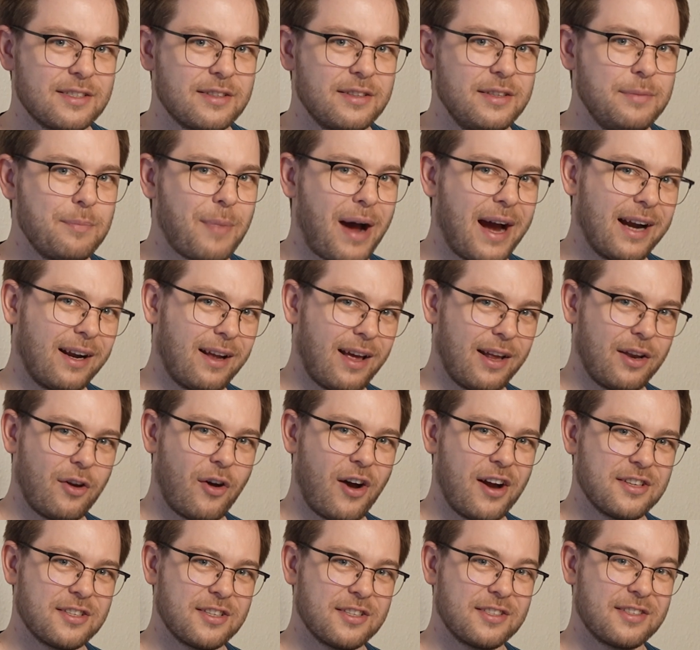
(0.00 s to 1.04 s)
the minor
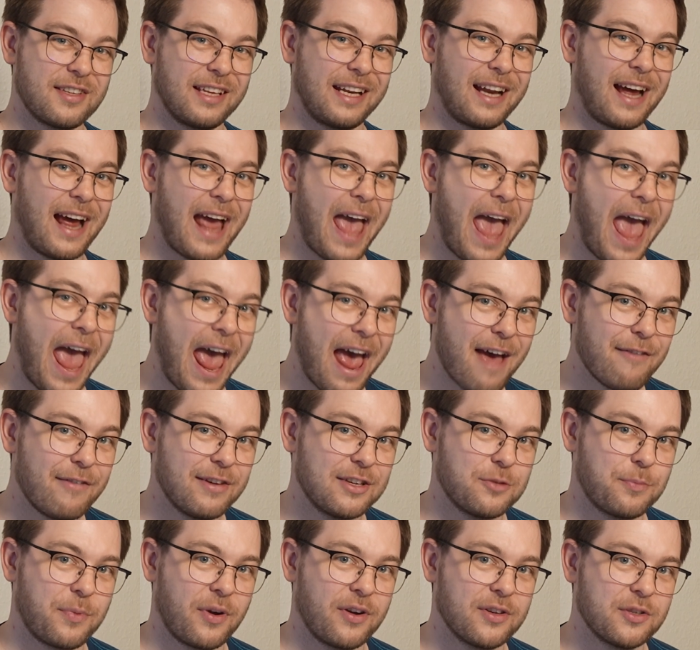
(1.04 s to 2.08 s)
annoyances that I have
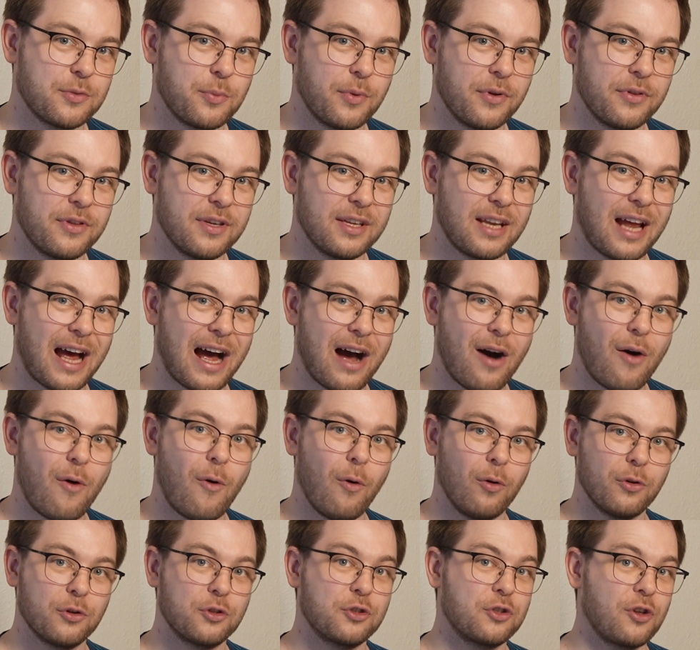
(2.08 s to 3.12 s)
experienced with it are
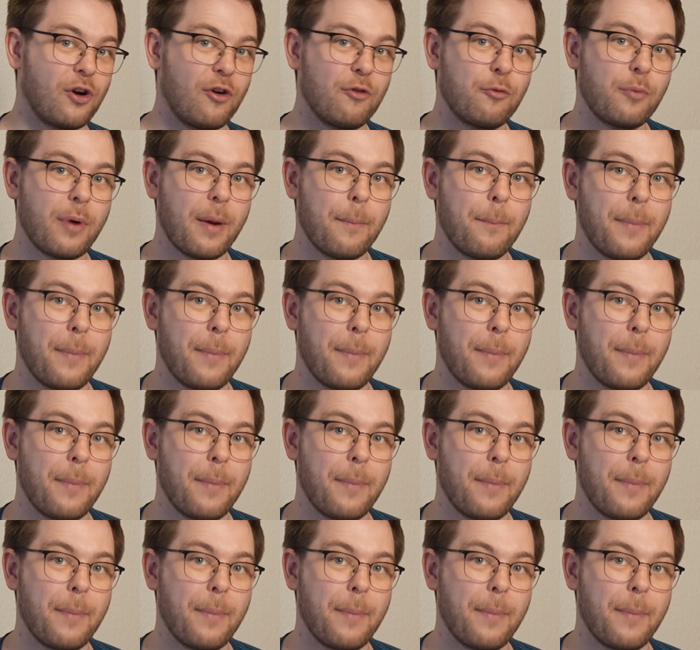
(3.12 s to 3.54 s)
all software